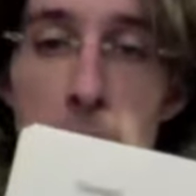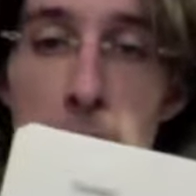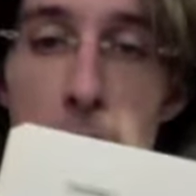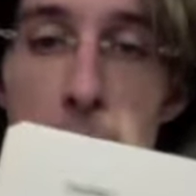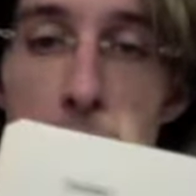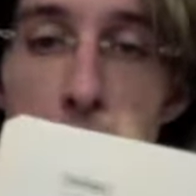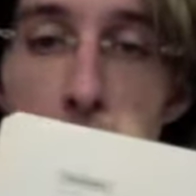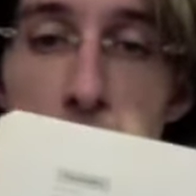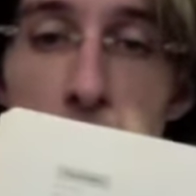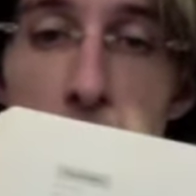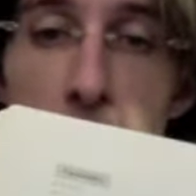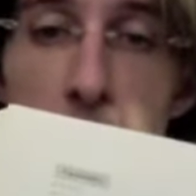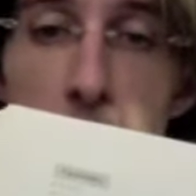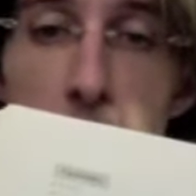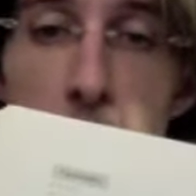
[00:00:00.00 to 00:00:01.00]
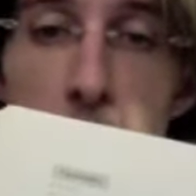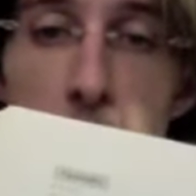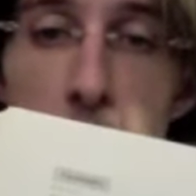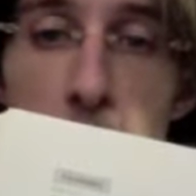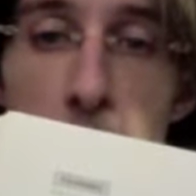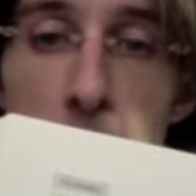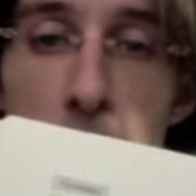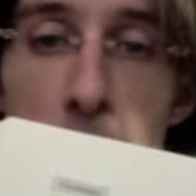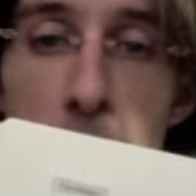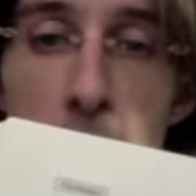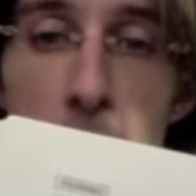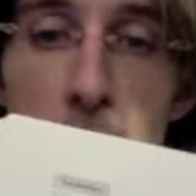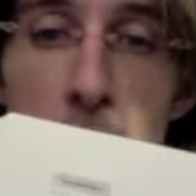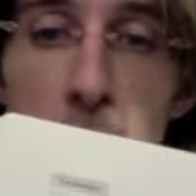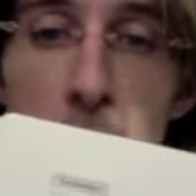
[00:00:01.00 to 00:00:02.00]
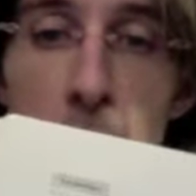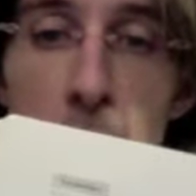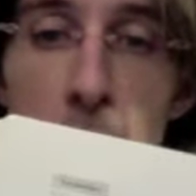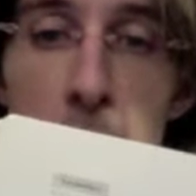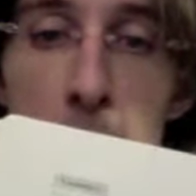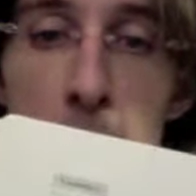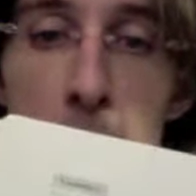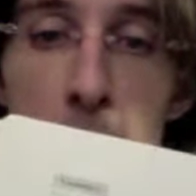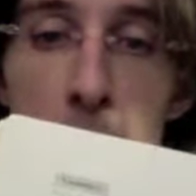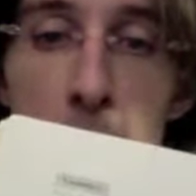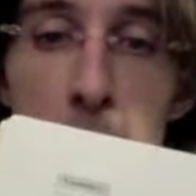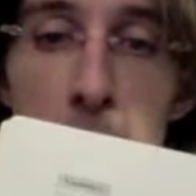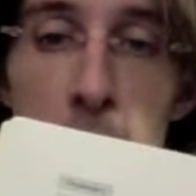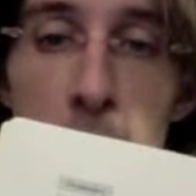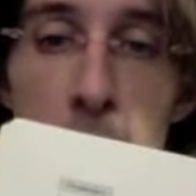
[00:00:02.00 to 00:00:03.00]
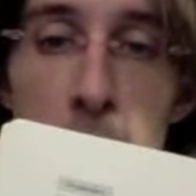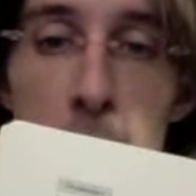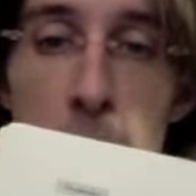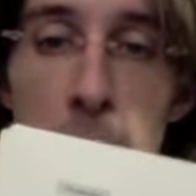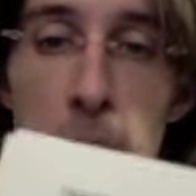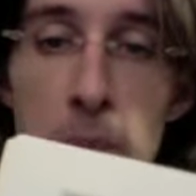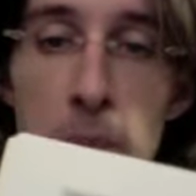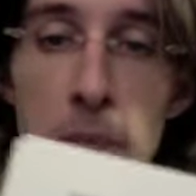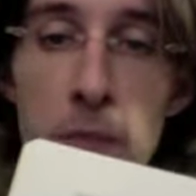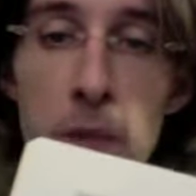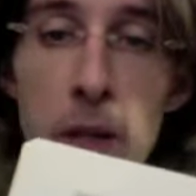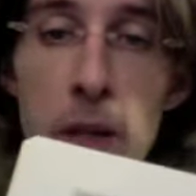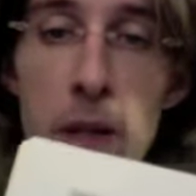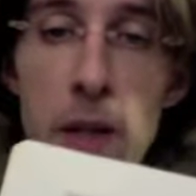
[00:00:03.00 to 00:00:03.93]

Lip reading: or a section where it'll just have the new vocabulary words in